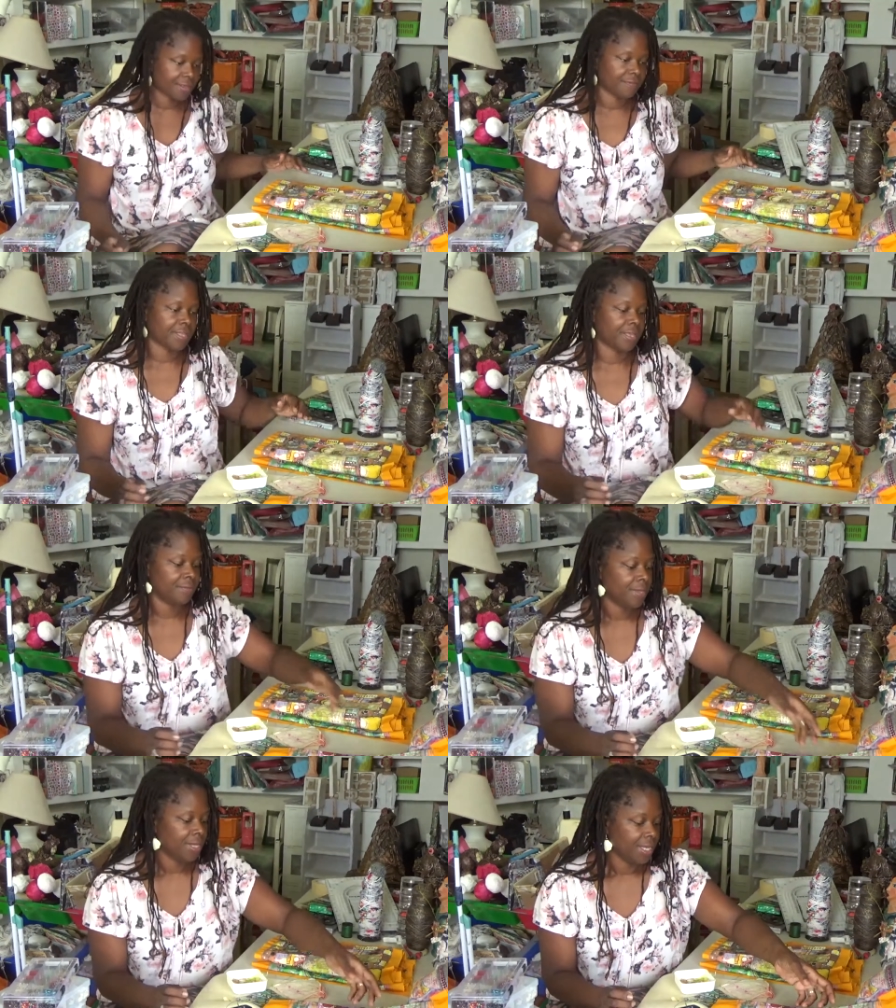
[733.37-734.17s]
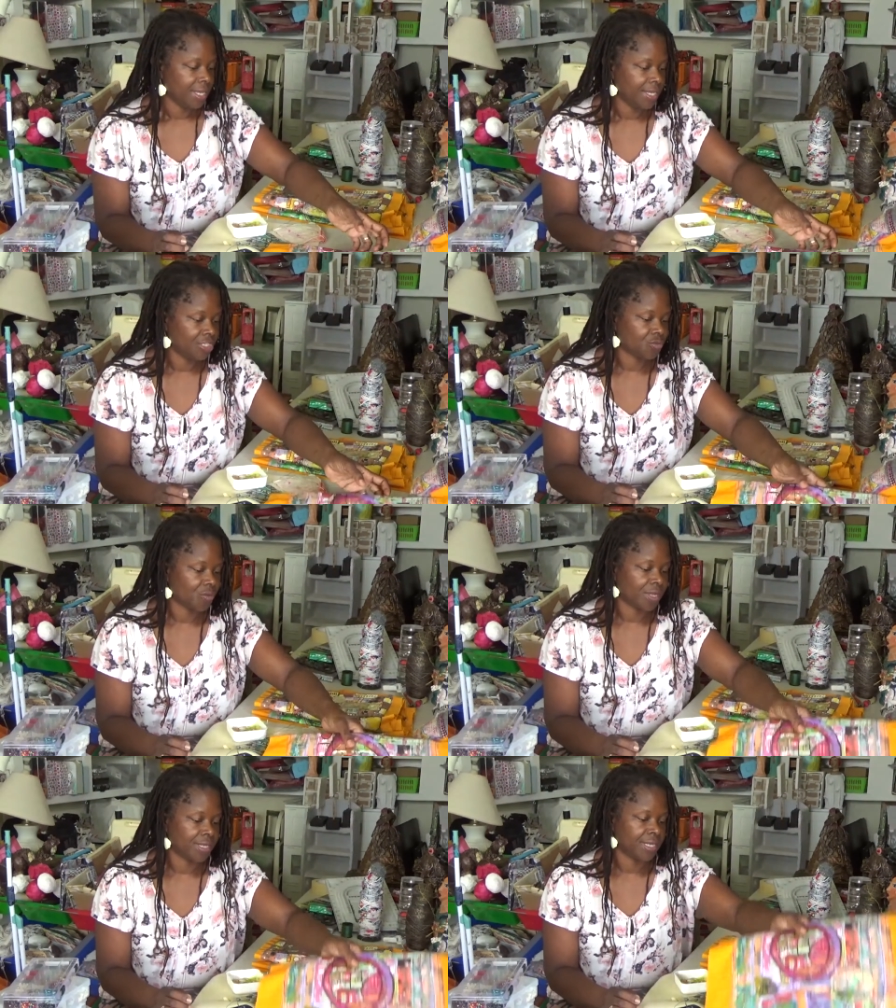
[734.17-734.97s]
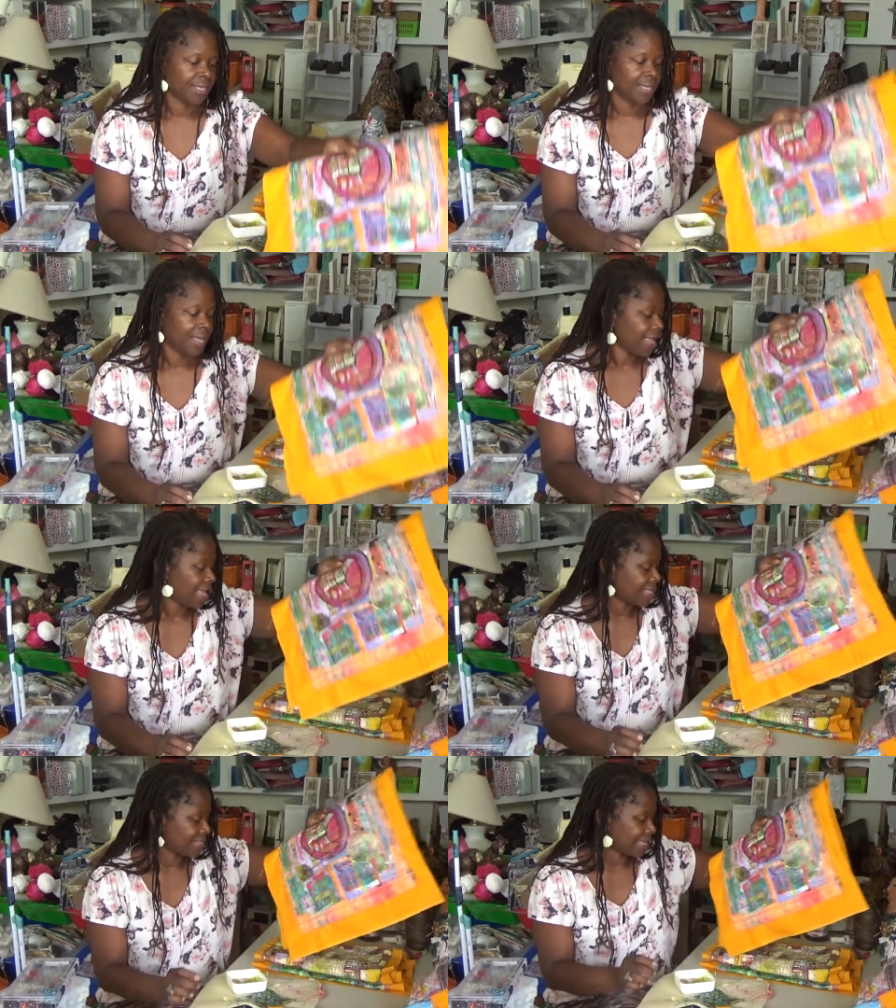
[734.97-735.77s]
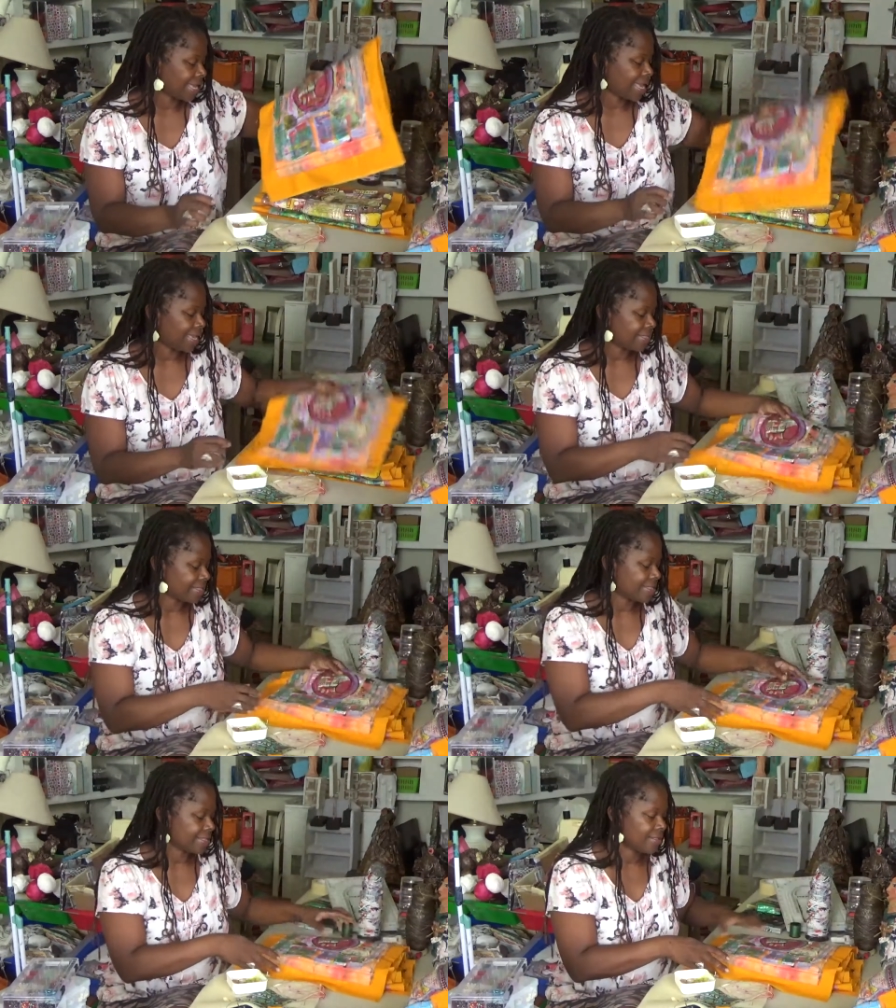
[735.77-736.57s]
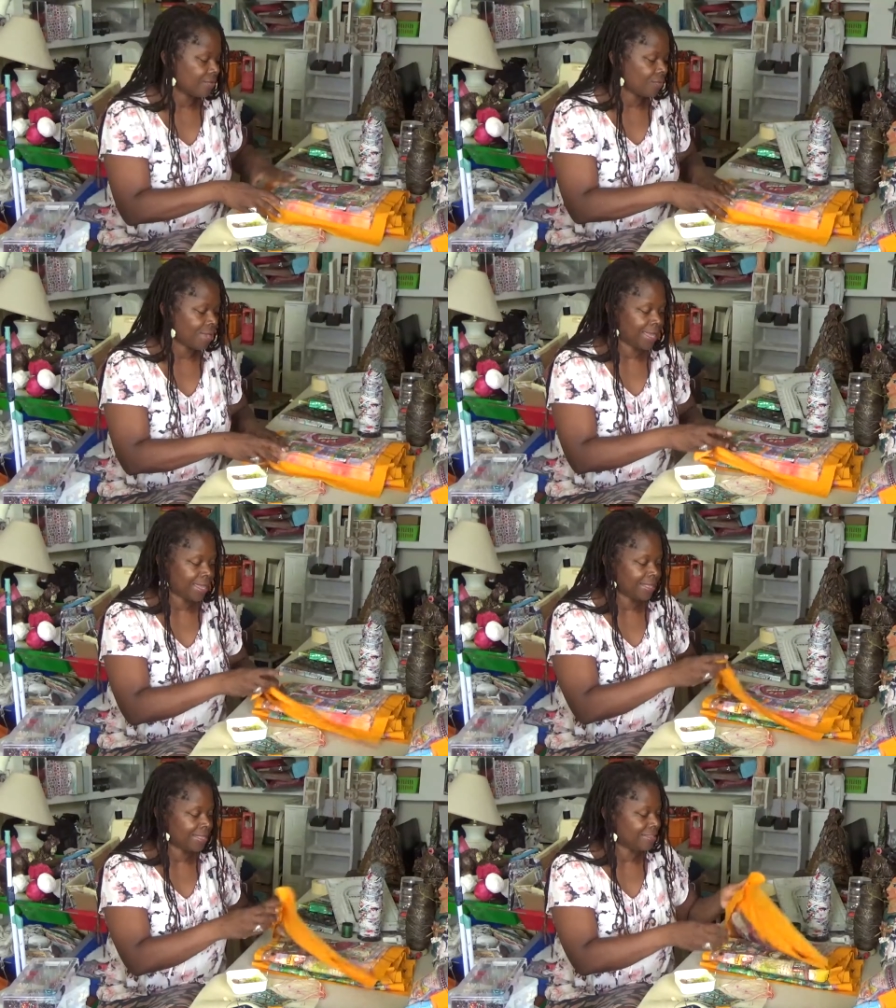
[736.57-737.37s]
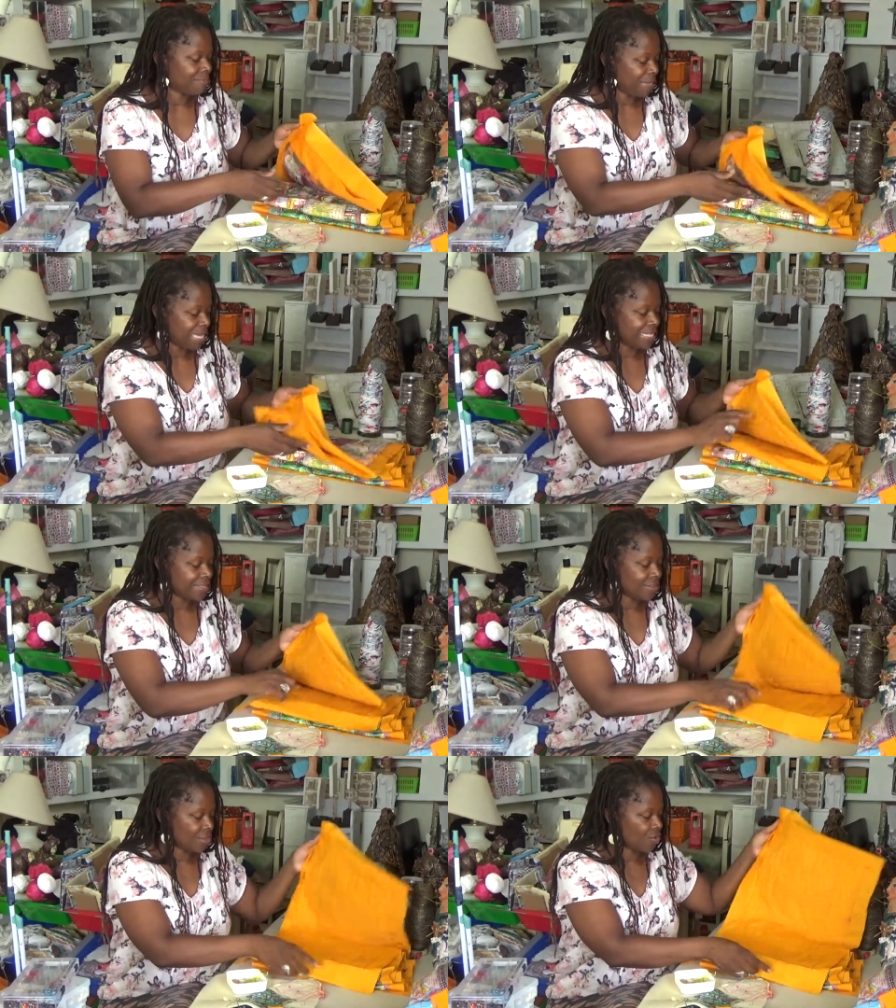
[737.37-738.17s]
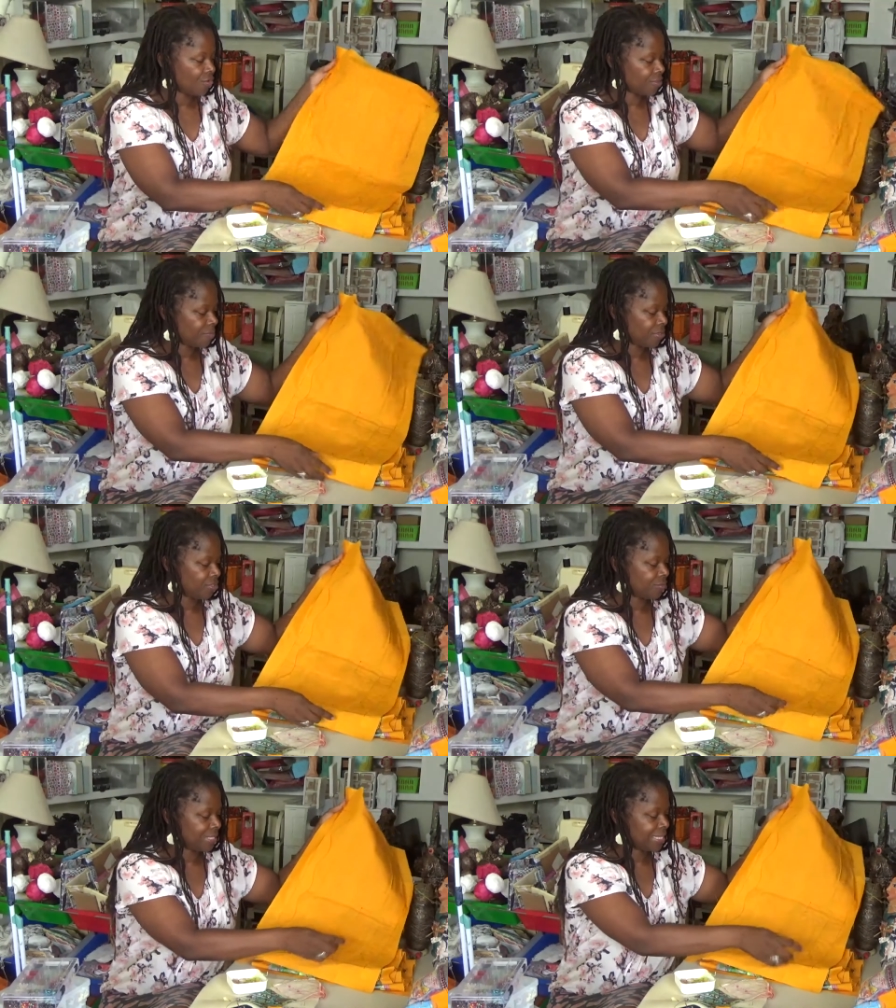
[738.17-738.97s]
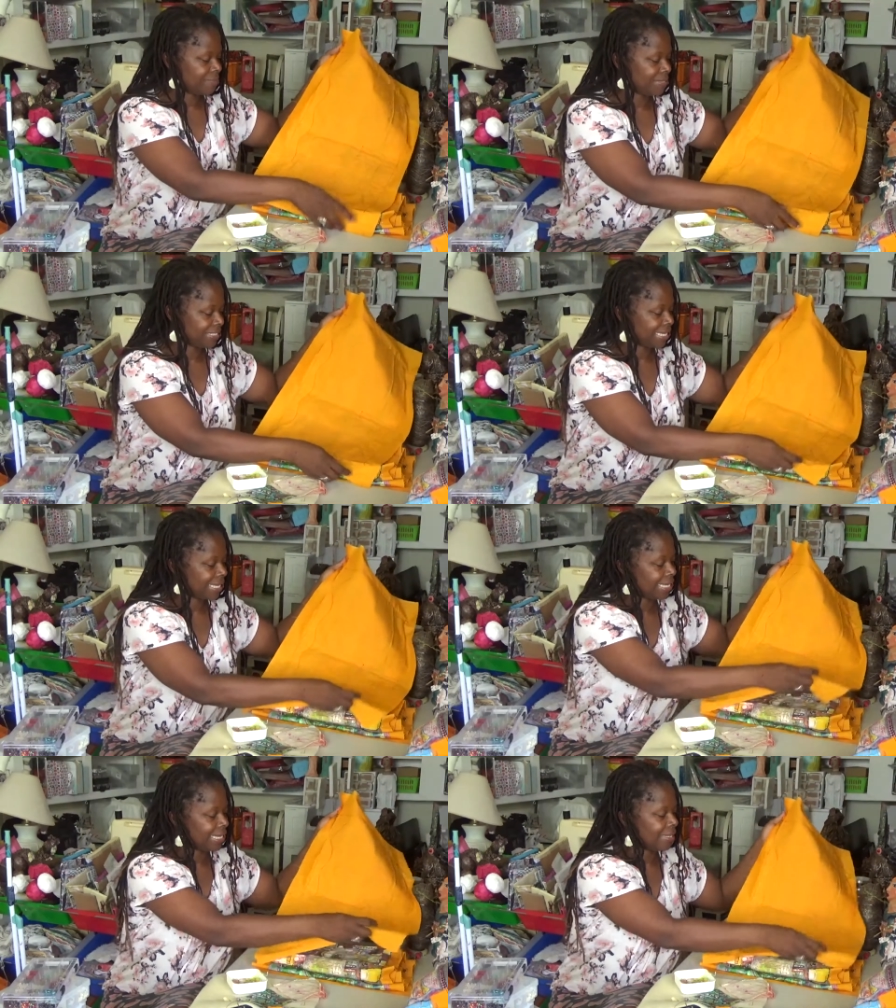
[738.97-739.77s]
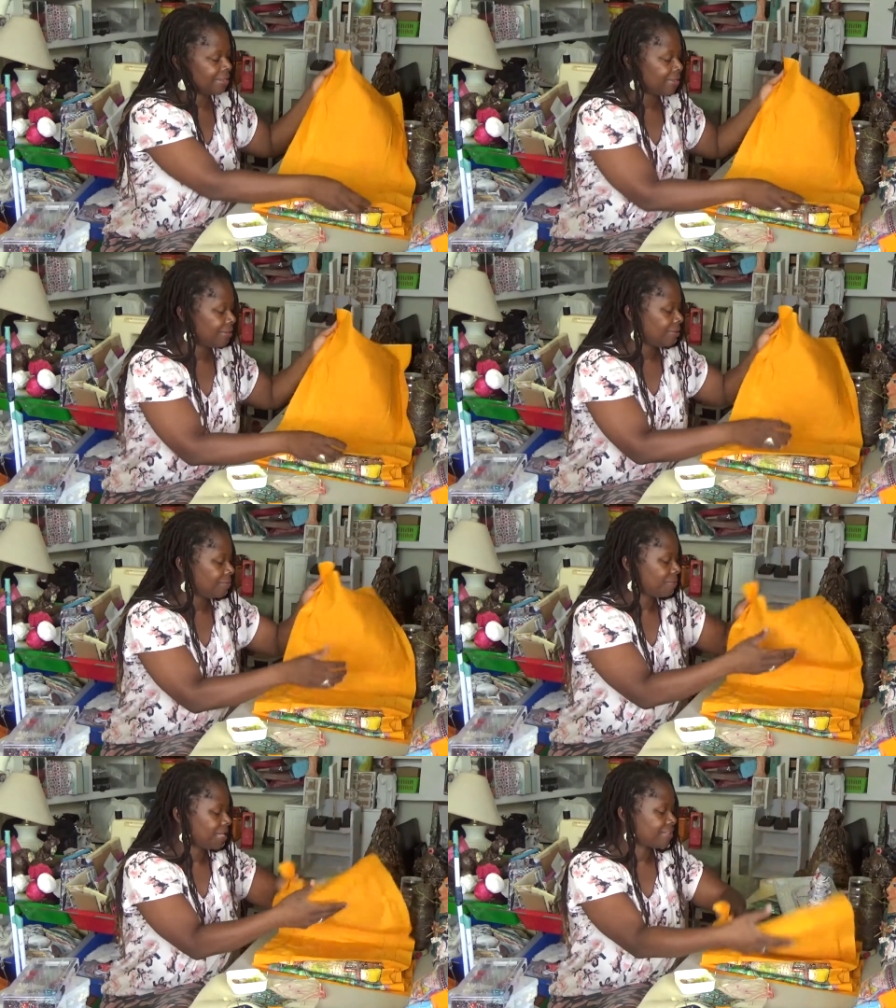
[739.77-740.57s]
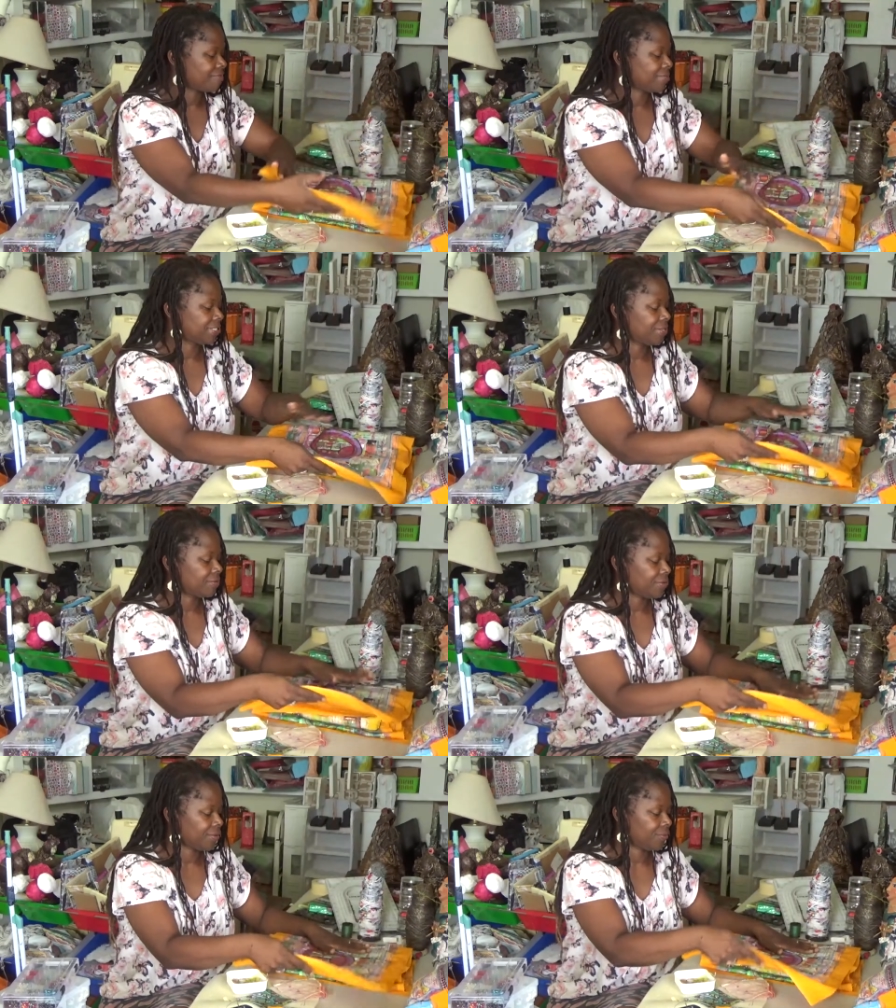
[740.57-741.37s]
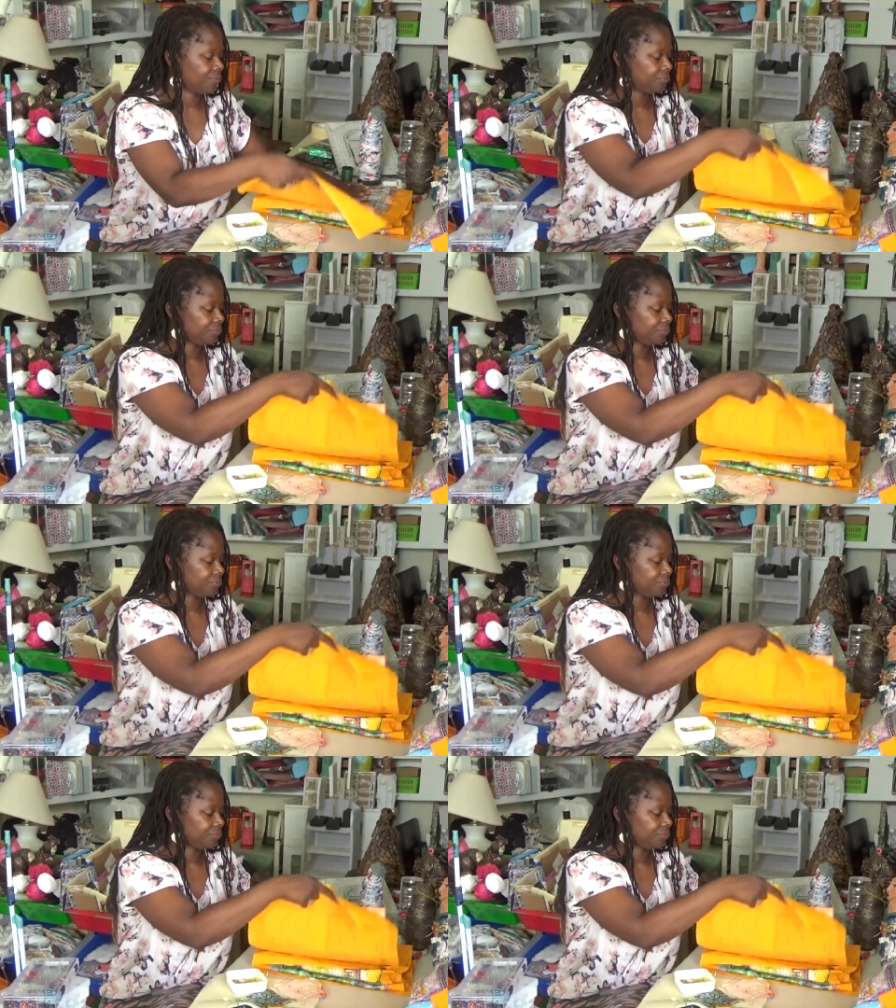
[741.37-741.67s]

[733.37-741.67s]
over there, each one has a case where the beads that correspond with the particular piece of material